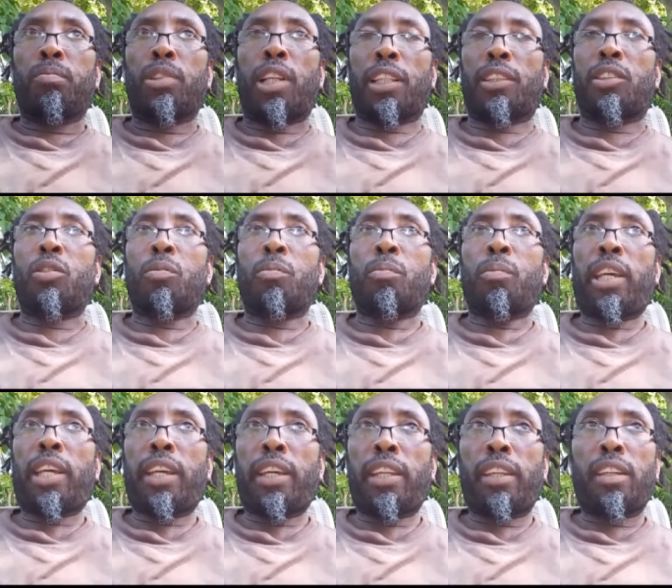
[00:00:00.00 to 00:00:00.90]
that you
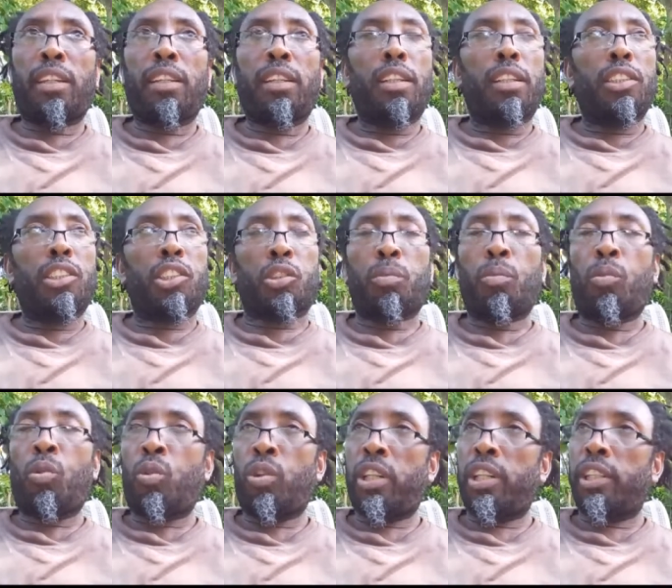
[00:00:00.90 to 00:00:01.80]
made
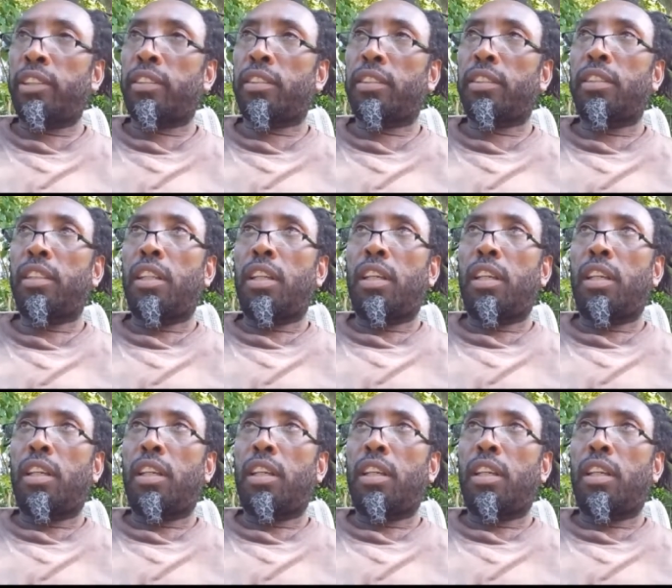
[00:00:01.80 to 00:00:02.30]
smoothies